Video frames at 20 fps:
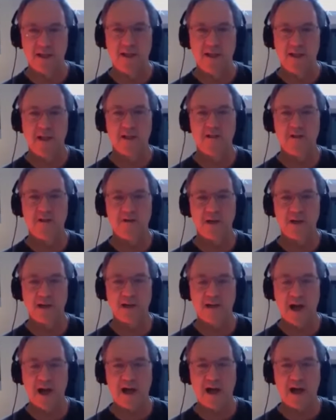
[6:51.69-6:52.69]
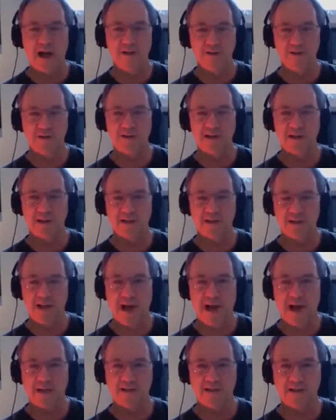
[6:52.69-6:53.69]
you cannot use this
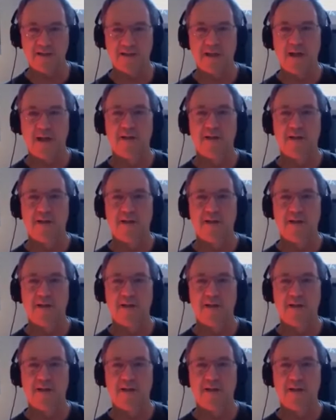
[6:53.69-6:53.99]
test